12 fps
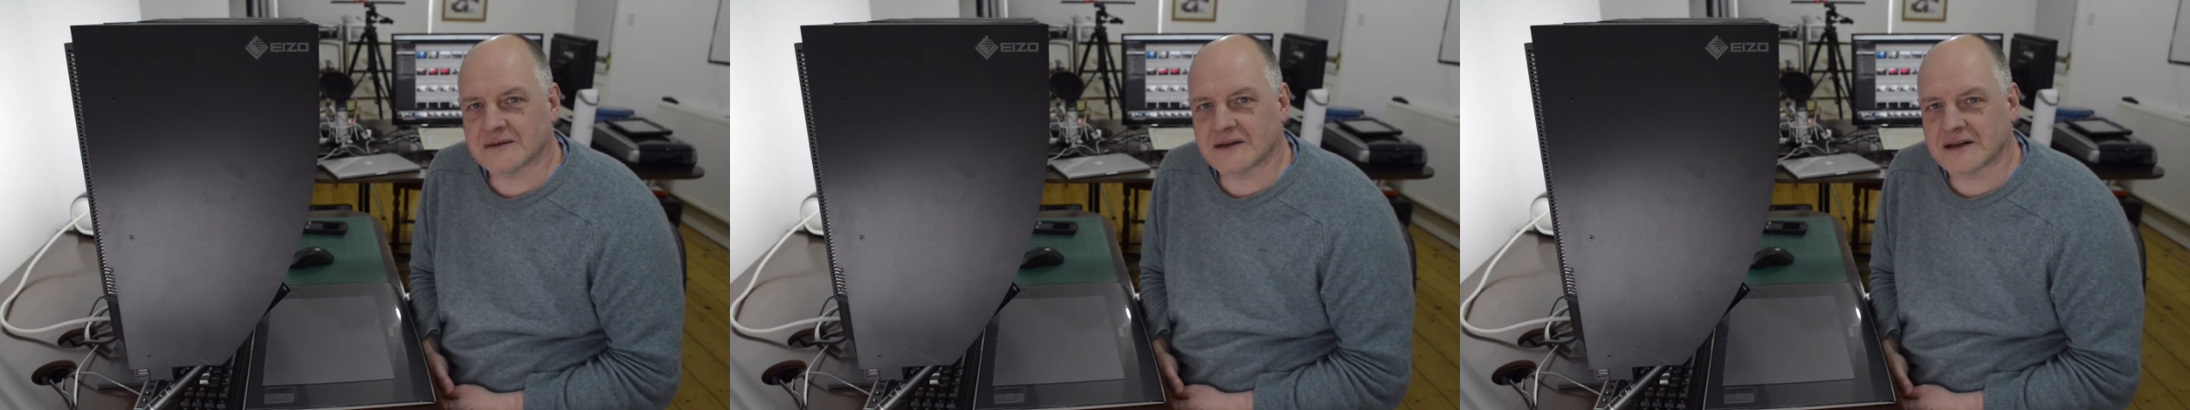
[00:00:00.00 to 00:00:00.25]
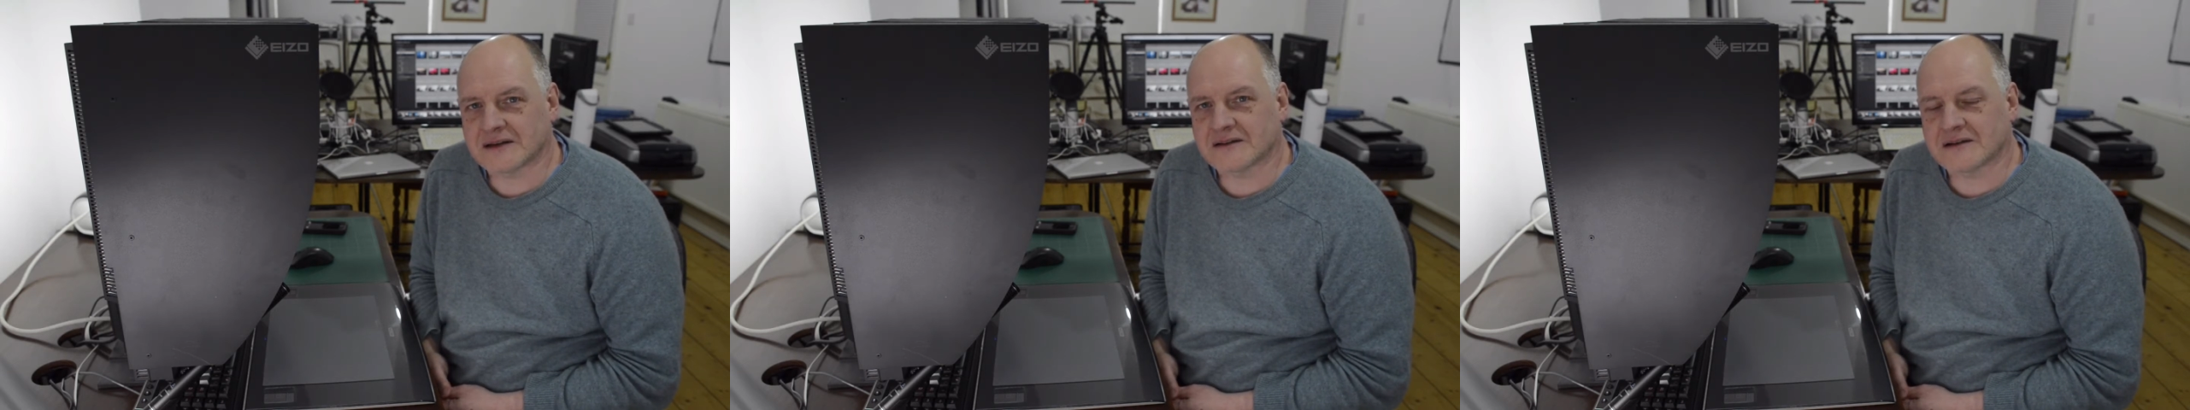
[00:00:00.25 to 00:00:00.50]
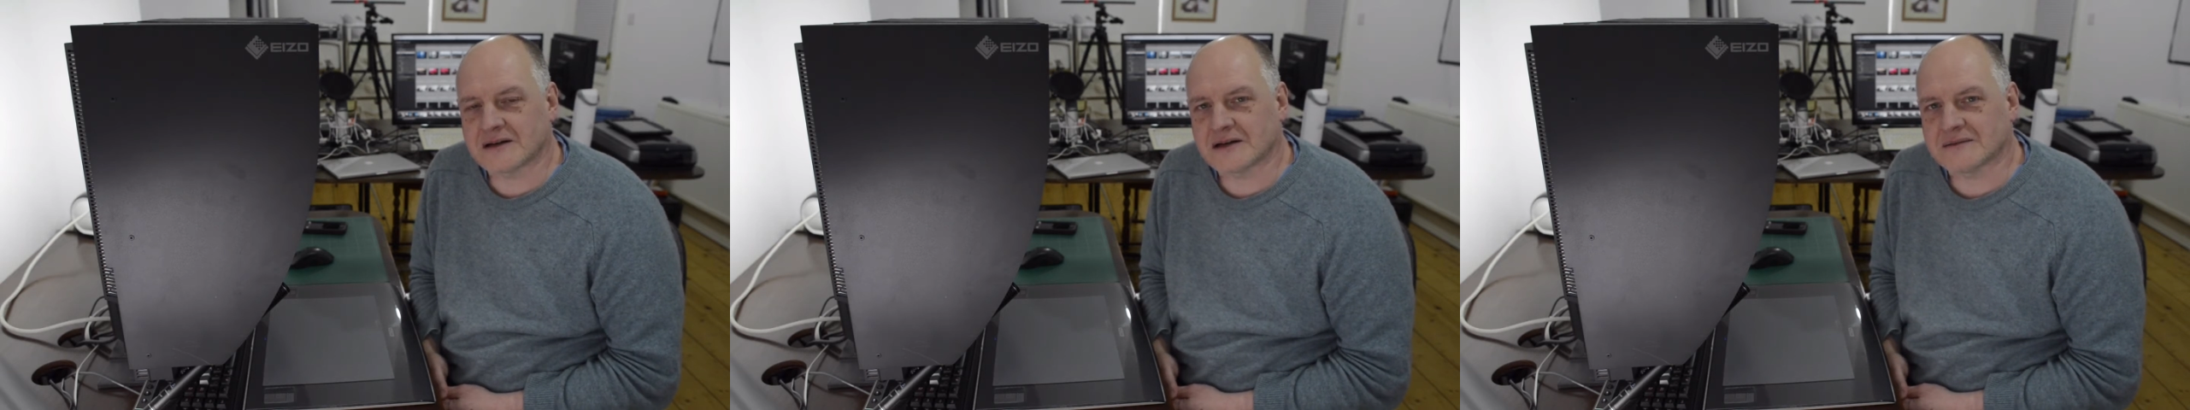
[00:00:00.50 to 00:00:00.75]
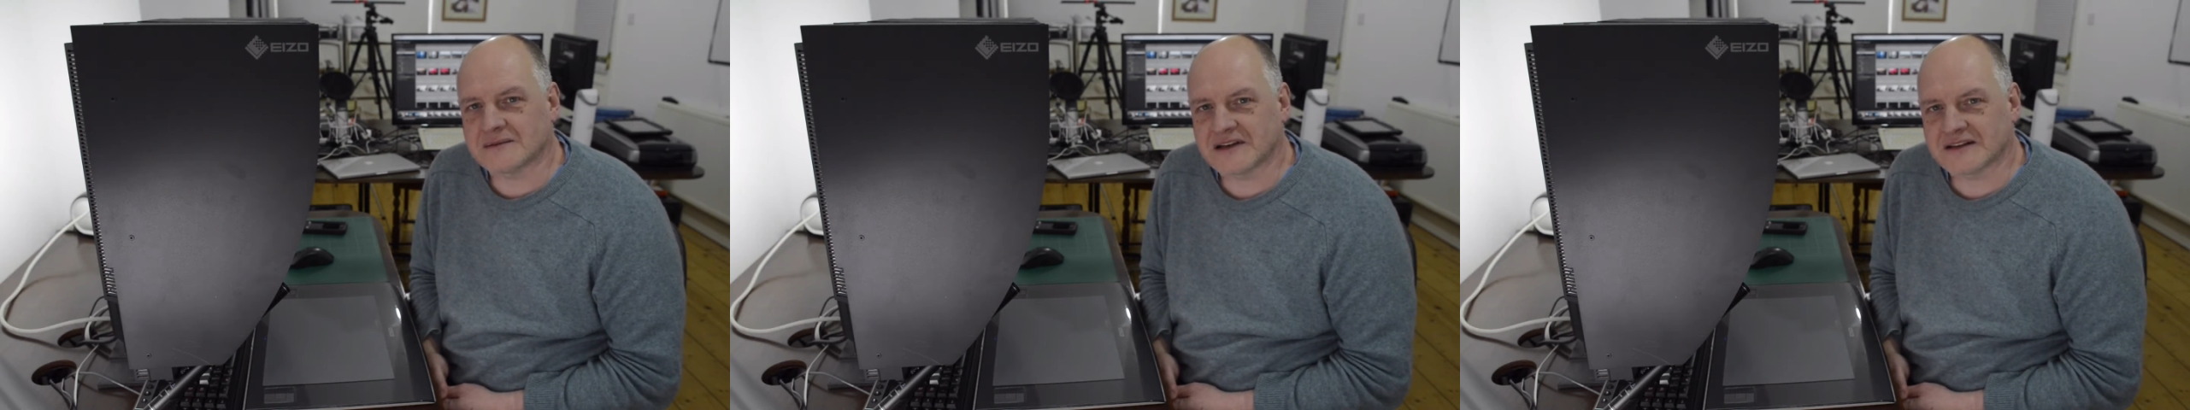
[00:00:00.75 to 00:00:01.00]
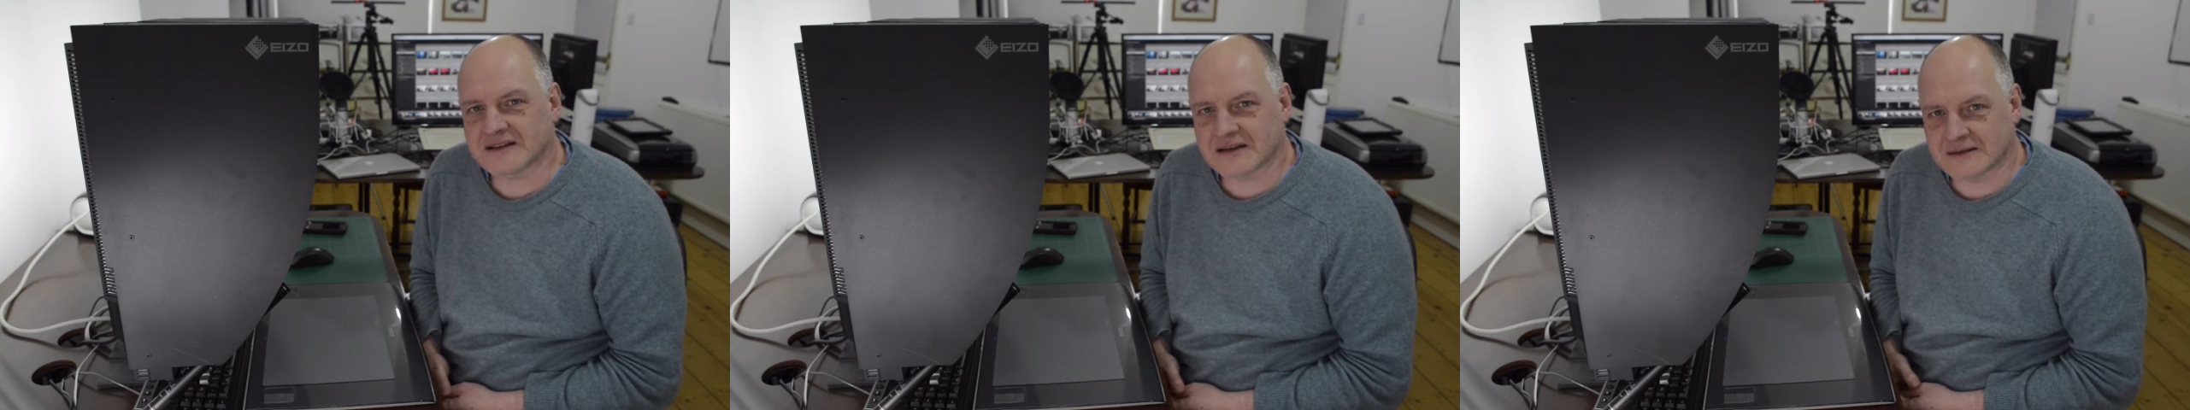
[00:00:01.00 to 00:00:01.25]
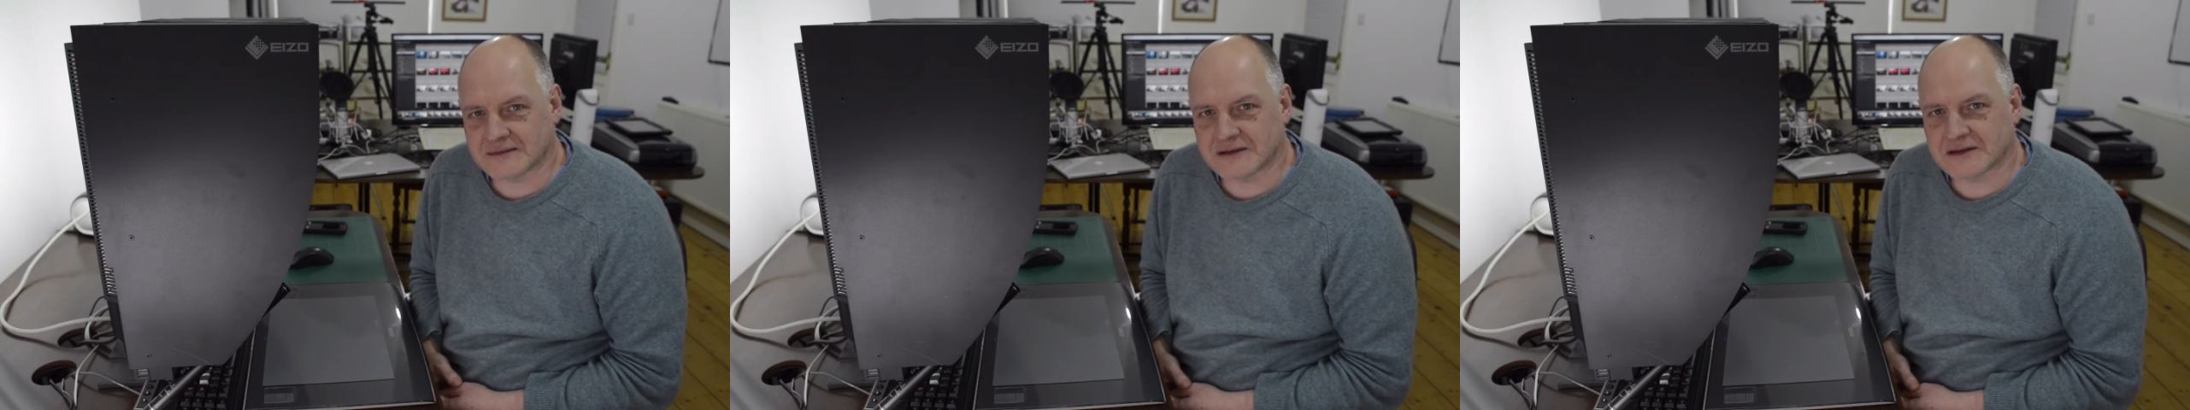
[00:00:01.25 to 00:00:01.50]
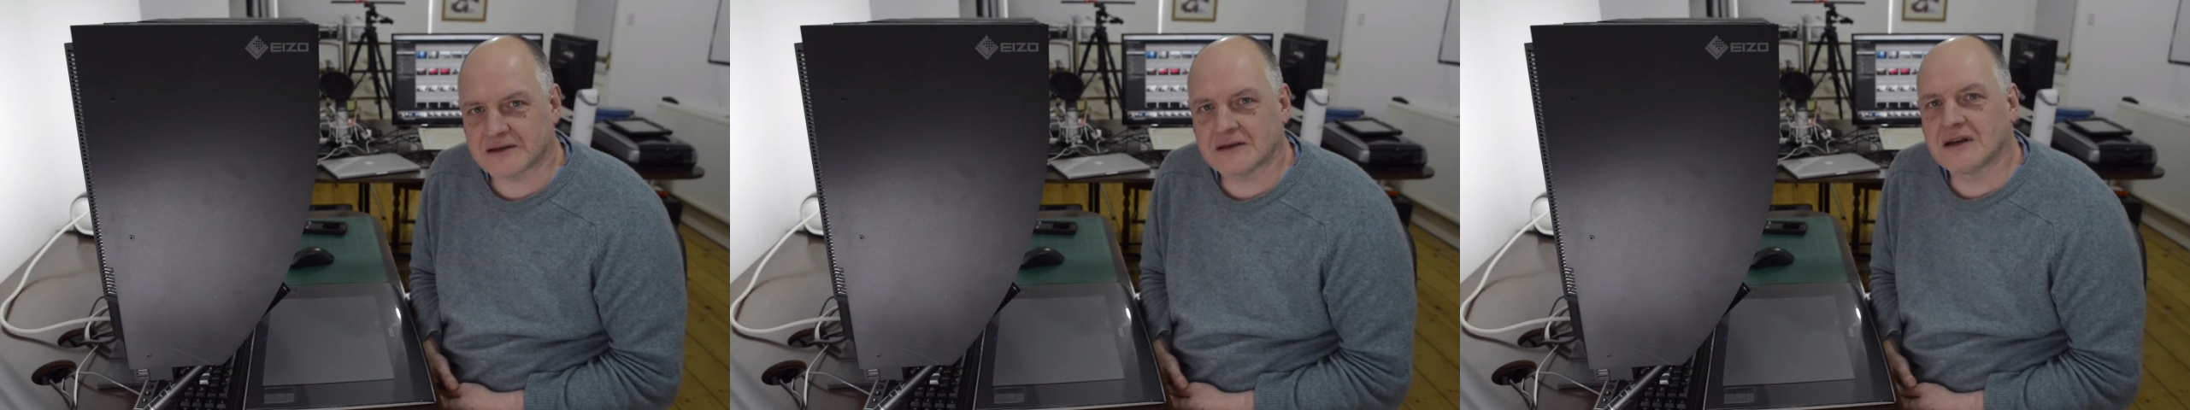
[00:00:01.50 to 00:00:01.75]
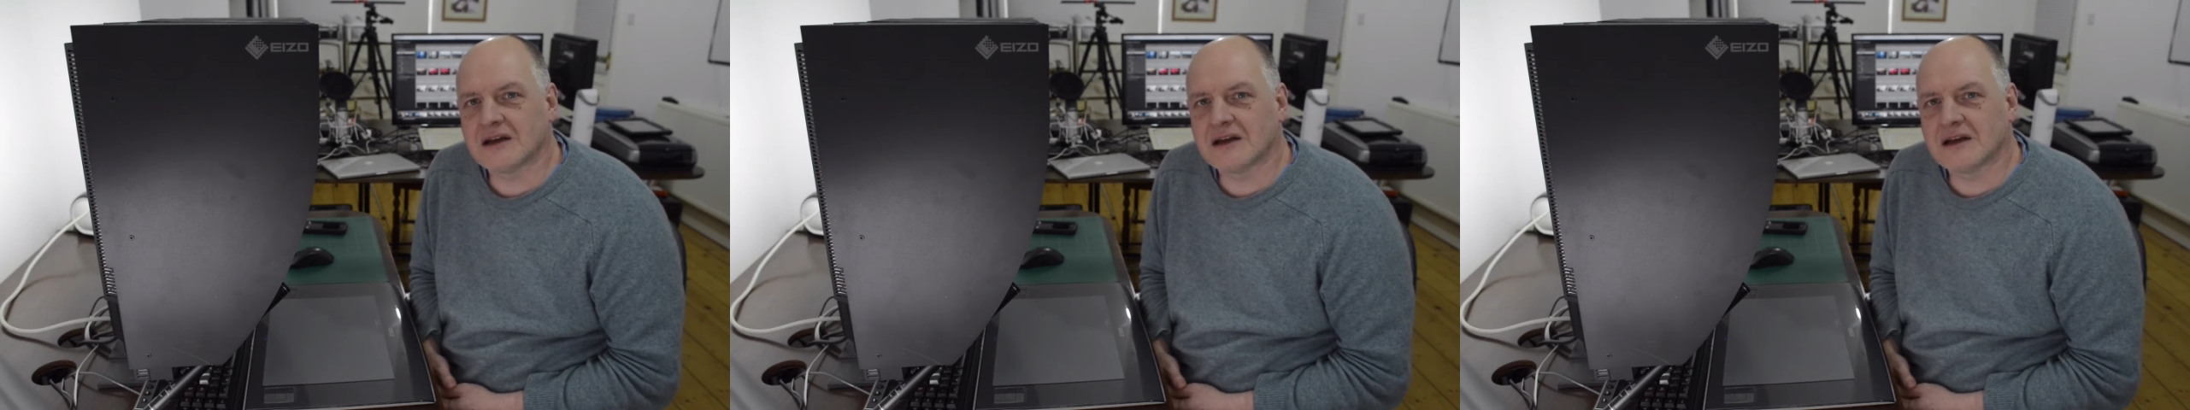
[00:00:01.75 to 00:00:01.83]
things that I've discovered